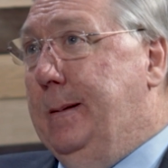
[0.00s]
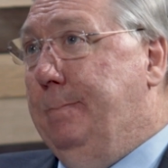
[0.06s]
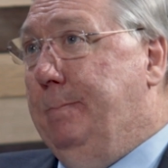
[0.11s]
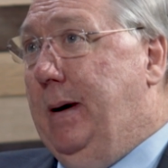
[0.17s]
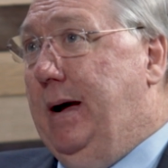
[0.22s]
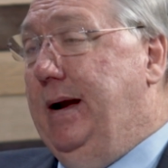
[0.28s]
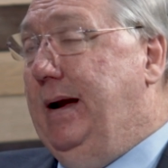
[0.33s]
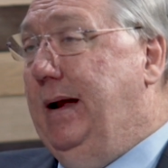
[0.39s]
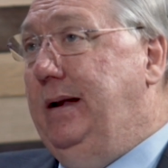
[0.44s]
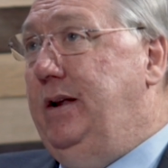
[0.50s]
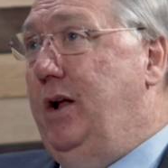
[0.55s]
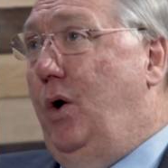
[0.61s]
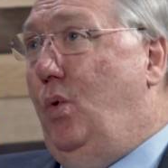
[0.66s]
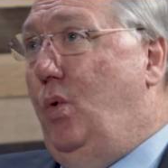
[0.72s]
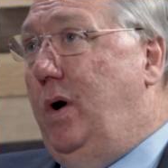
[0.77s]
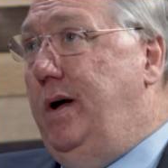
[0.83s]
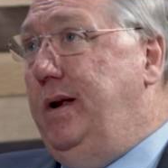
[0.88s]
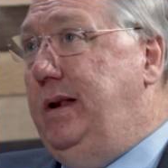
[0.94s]
Mike, no
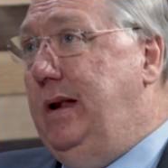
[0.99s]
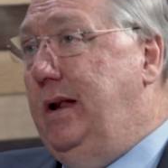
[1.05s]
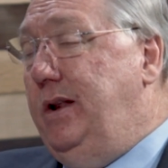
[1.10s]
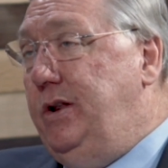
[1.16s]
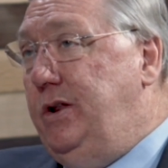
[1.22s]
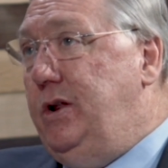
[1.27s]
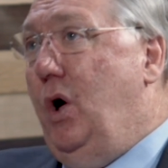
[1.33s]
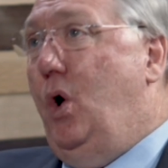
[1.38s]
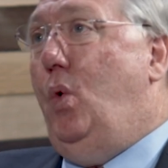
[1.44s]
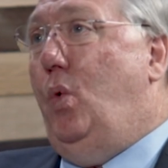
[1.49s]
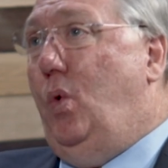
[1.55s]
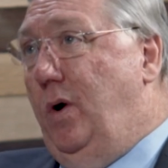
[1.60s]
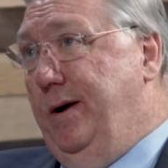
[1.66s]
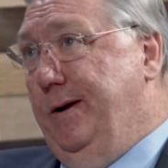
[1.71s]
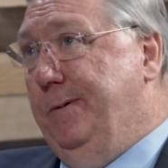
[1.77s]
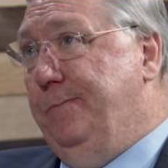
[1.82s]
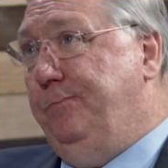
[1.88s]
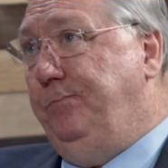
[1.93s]
one, no
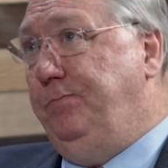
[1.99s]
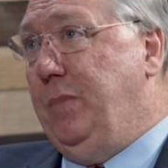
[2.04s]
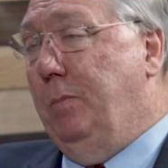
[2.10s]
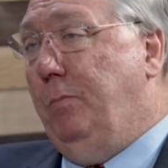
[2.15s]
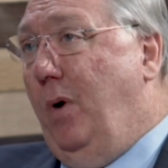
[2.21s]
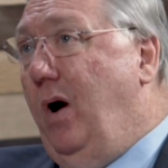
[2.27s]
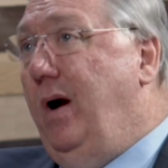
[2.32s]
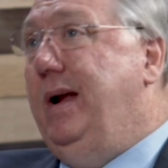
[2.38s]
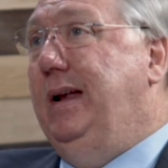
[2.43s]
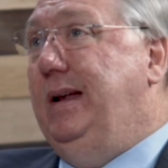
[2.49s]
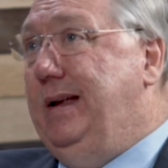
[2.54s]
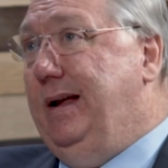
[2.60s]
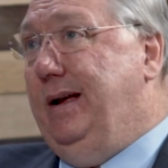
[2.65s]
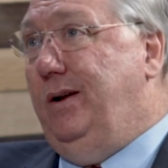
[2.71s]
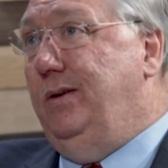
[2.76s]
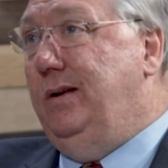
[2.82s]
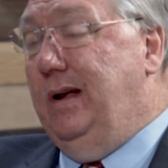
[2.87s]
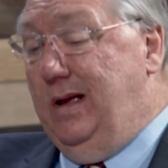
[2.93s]
one, mark it
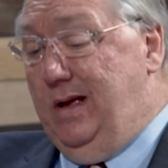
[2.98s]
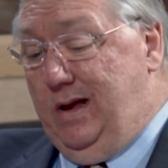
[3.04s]
down.